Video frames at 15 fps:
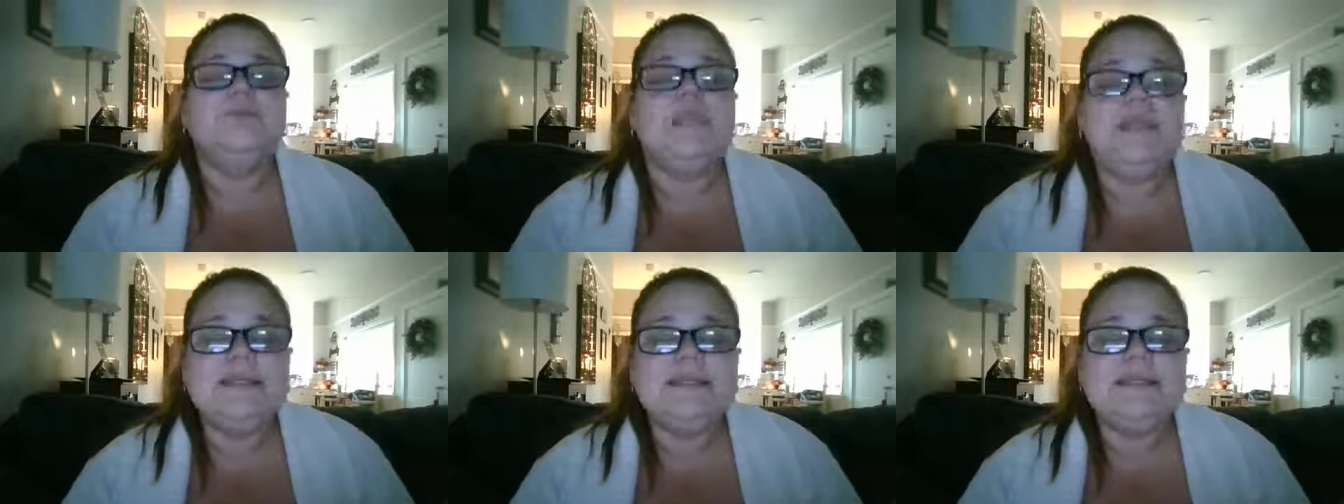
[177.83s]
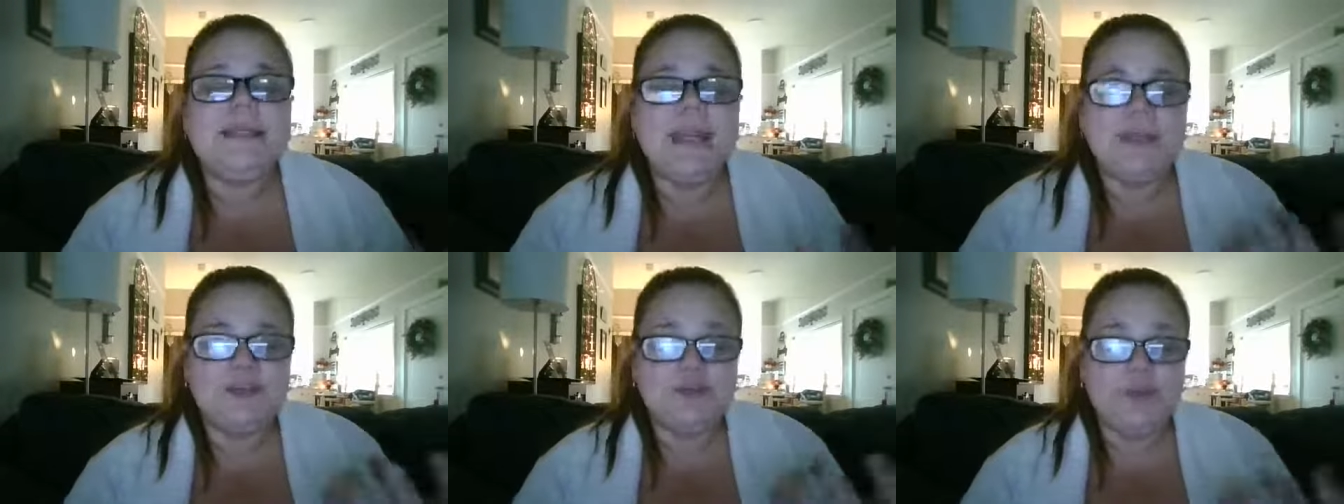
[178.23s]
This
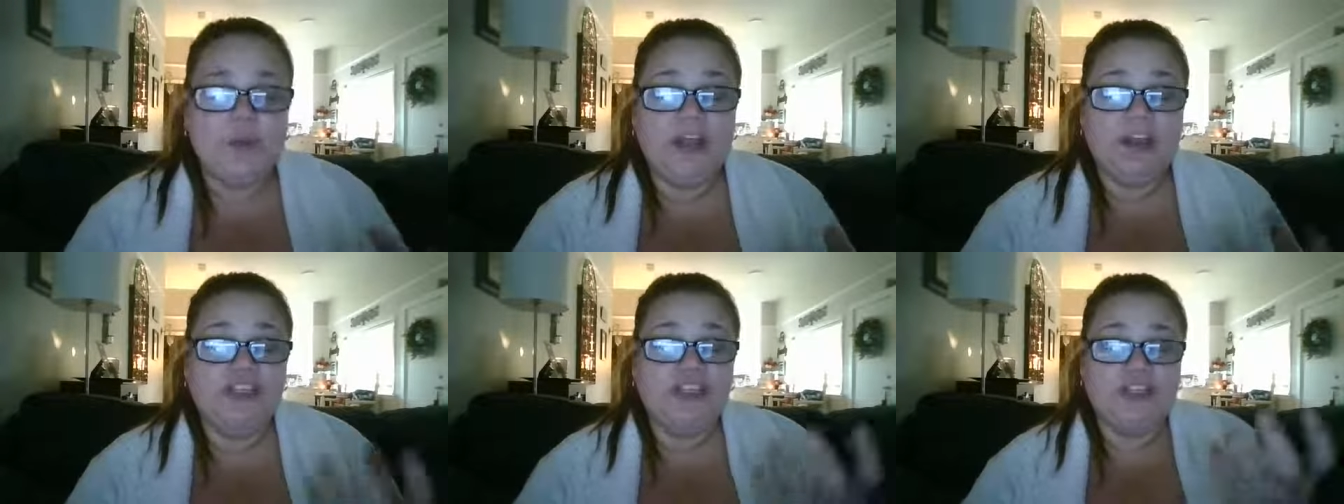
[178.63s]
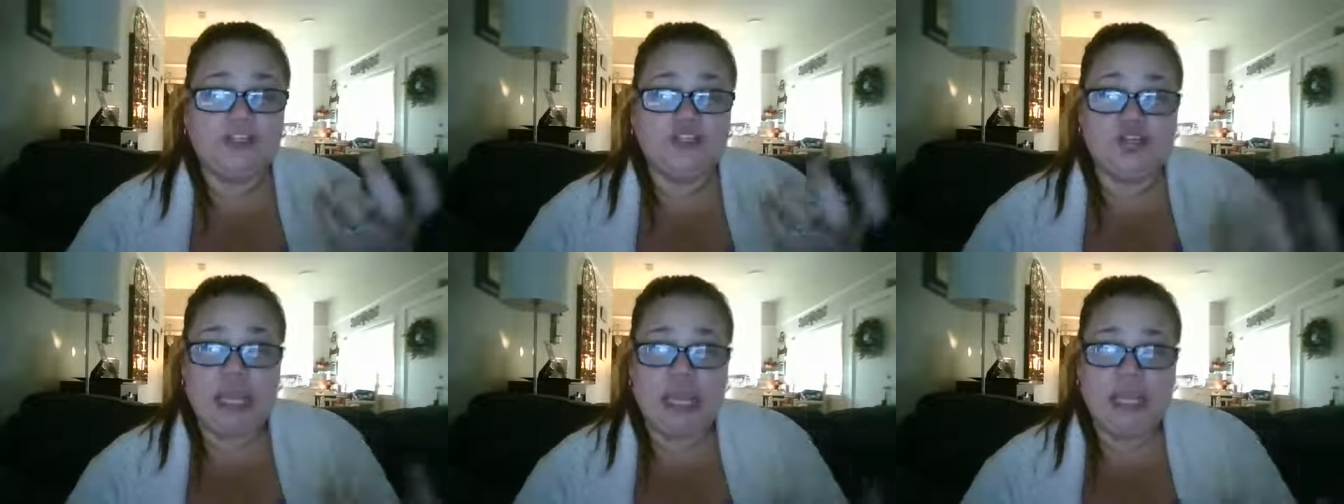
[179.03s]
is where the
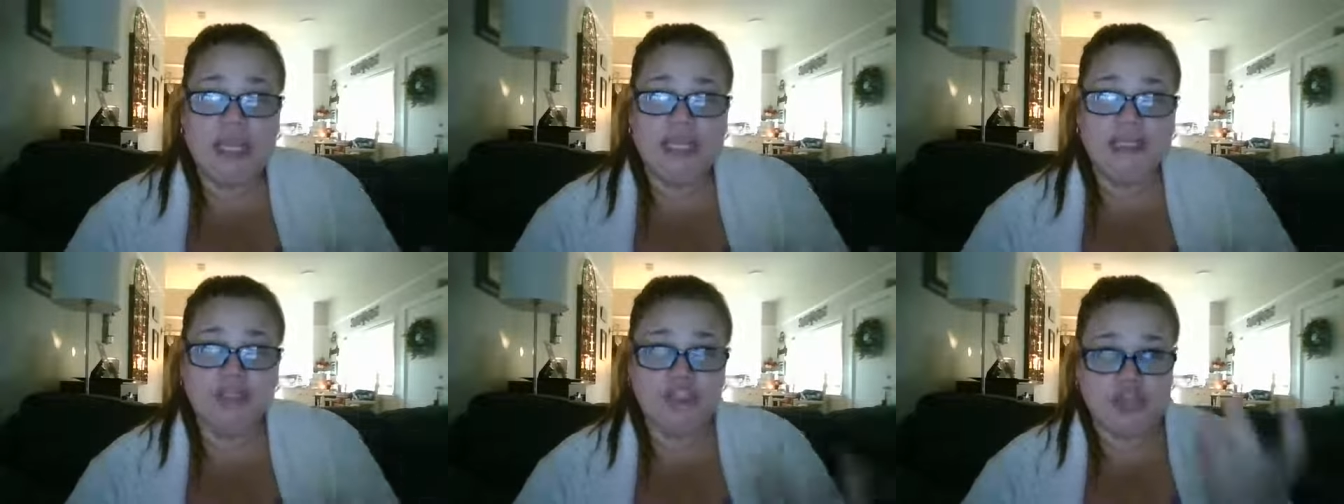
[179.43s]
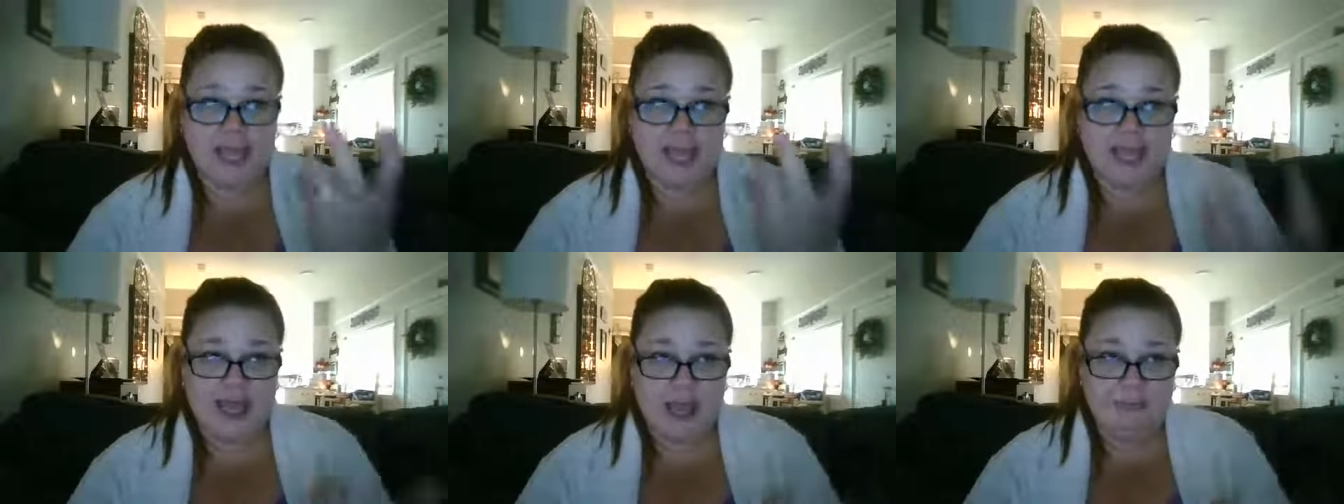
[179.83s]
change
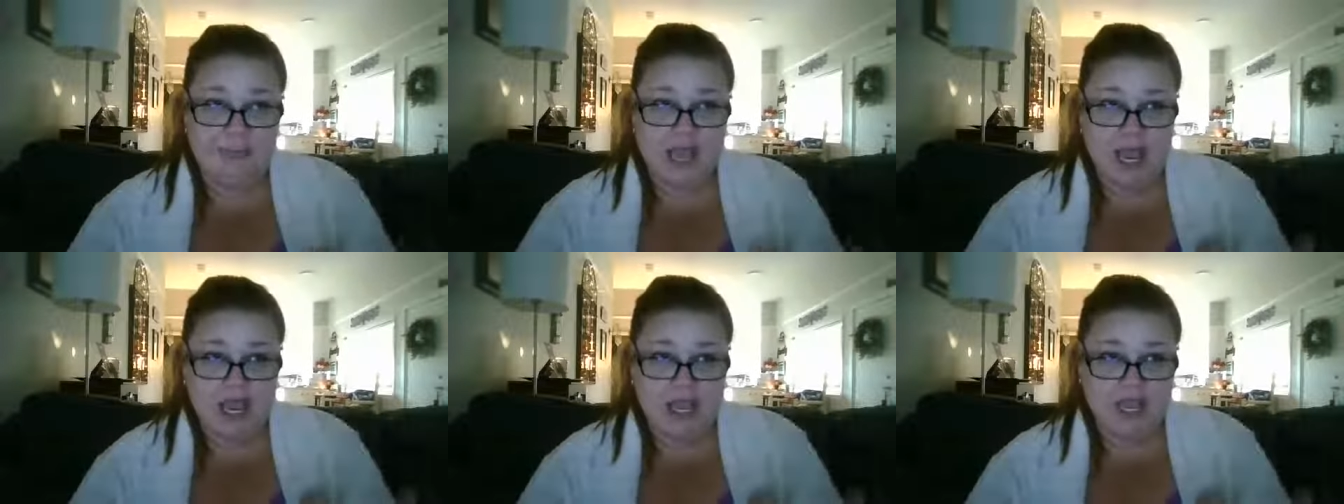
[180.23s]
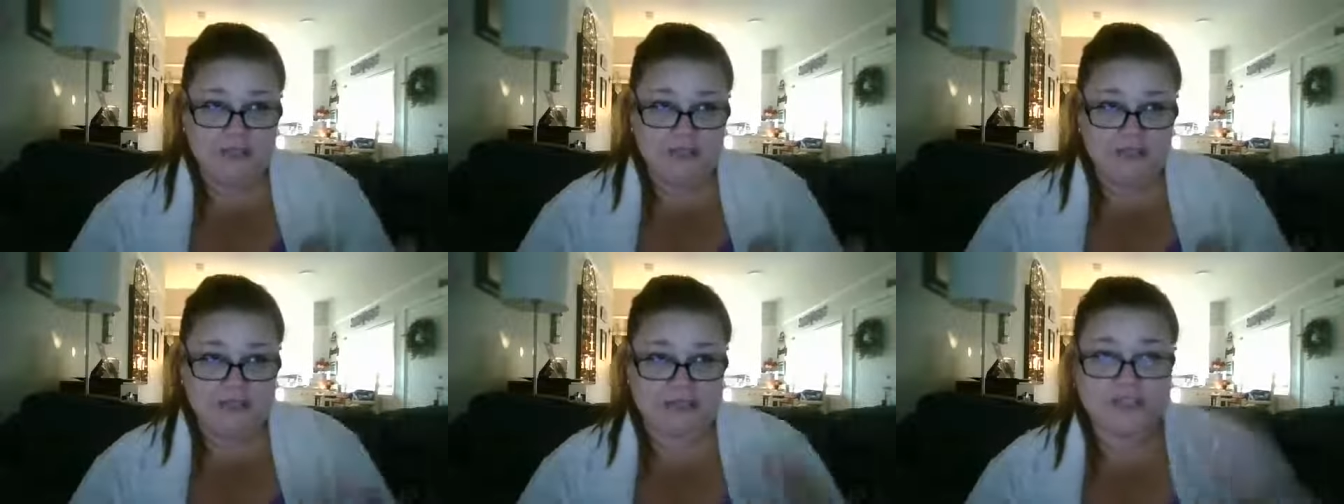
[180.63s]
happens.